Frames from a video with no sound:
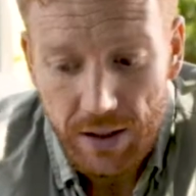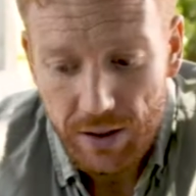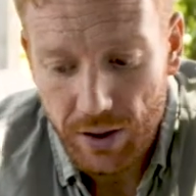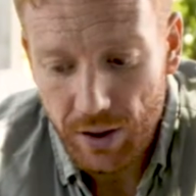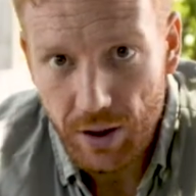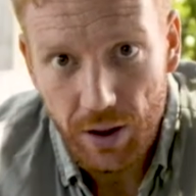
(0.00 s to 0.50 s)

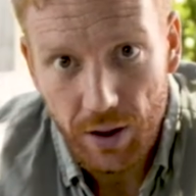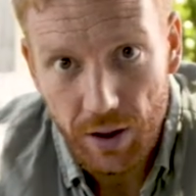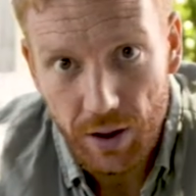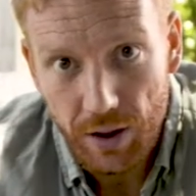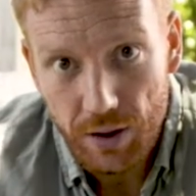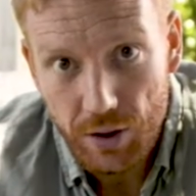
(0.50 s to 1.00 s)

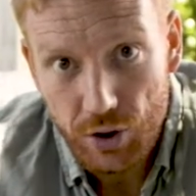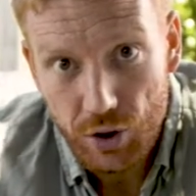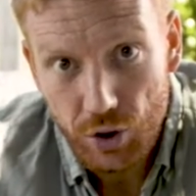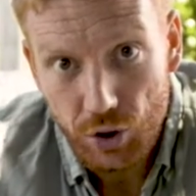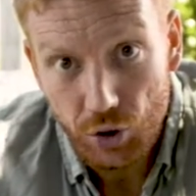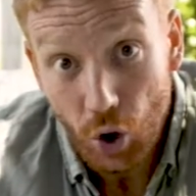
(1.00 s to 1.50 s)
The
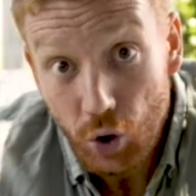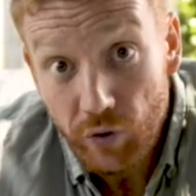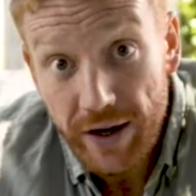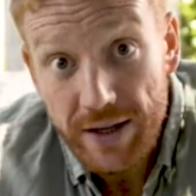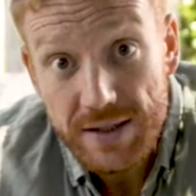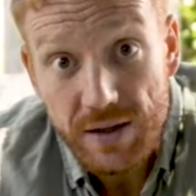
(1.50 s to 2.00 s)
long
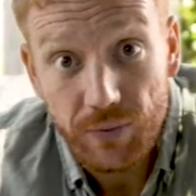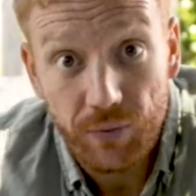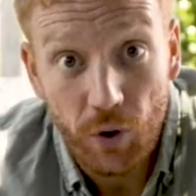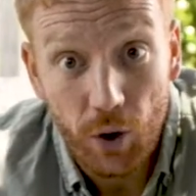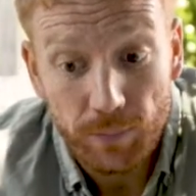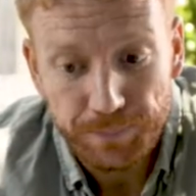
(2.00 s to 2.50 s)
rains are
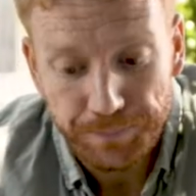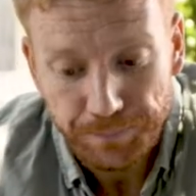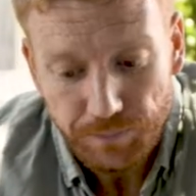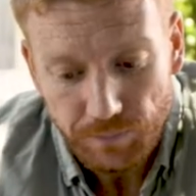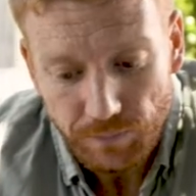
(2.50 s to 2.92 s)
from